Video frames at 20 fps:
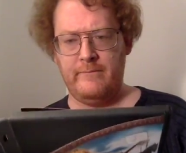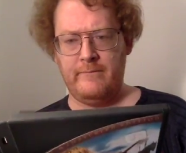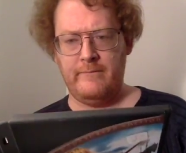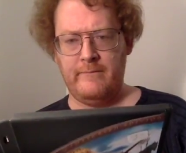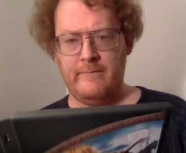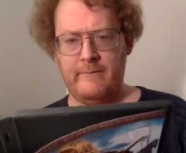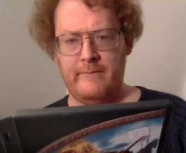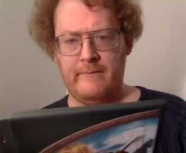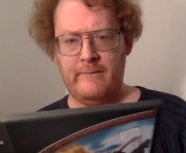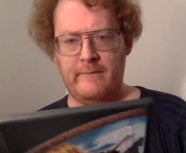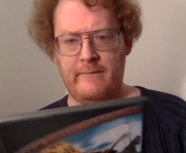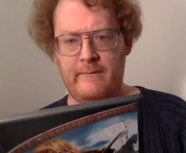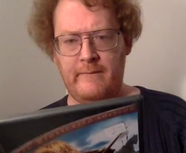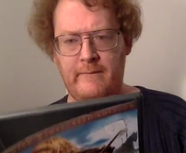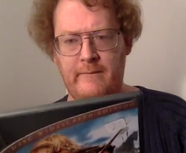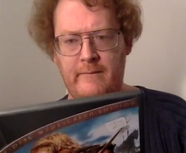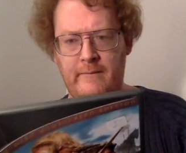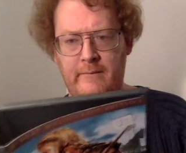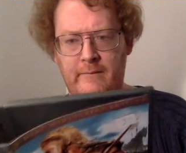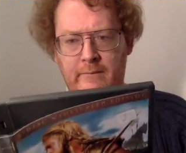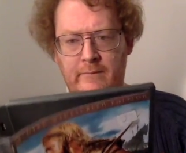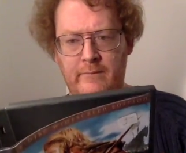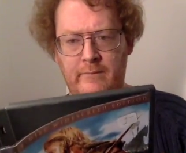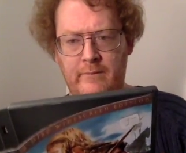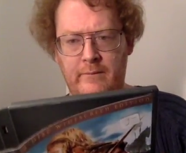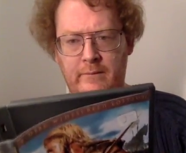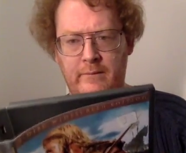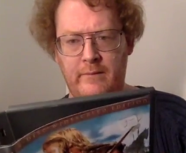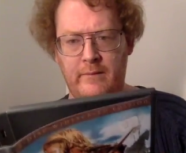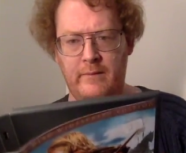
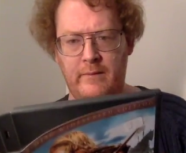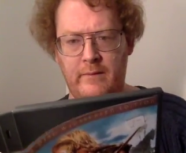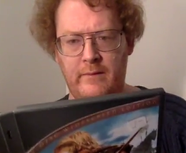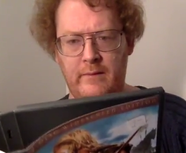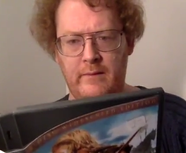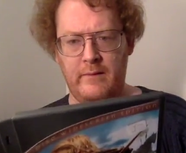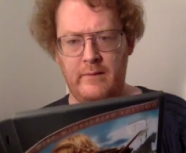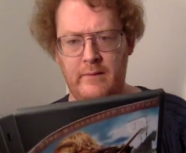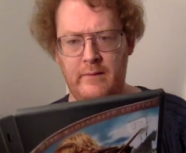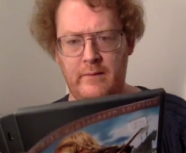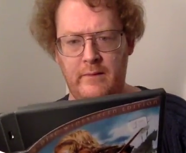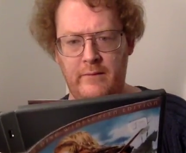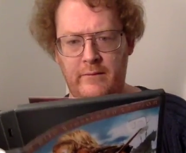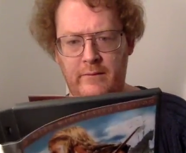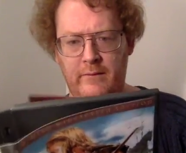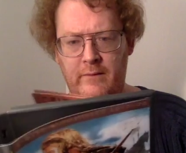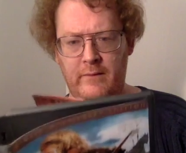Nothing is said.